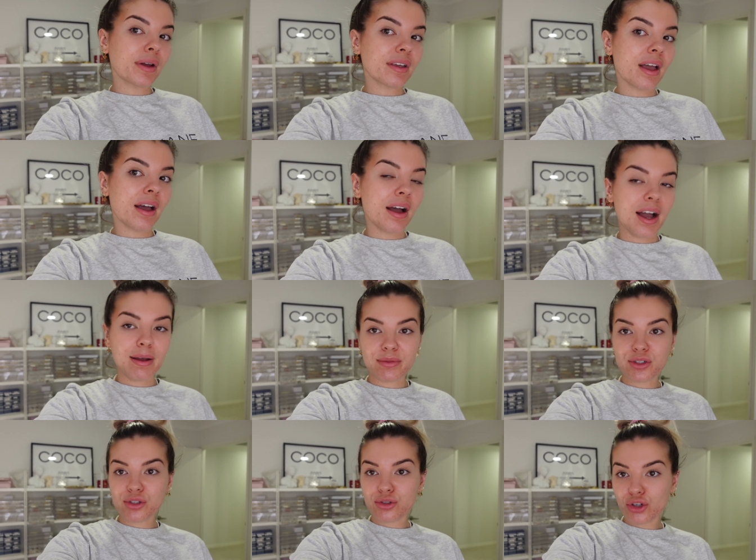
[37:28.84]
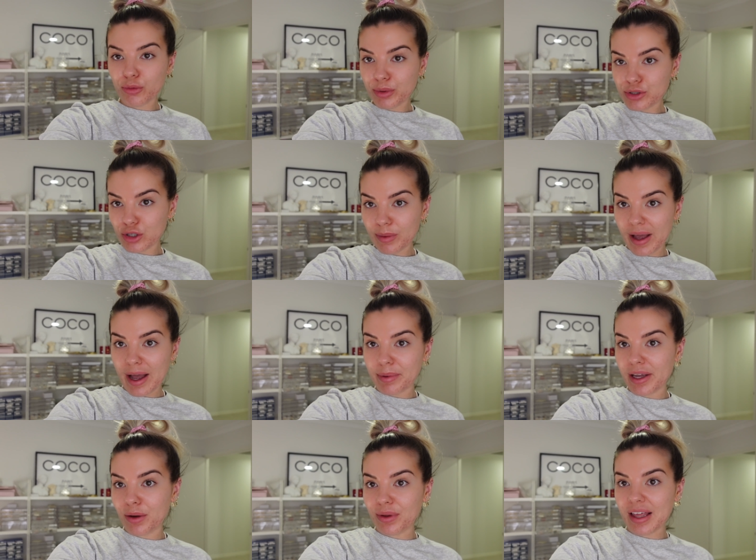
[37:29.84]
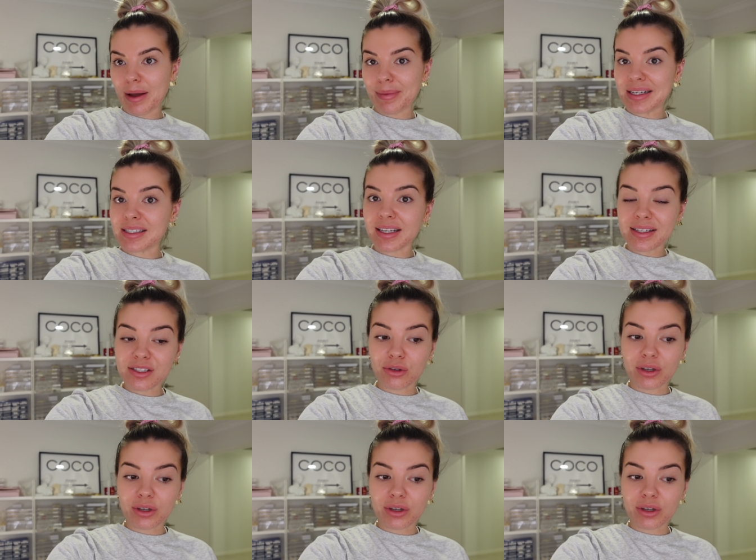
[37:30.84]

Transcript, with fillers: yeah, I'm super, super happy with how my skin's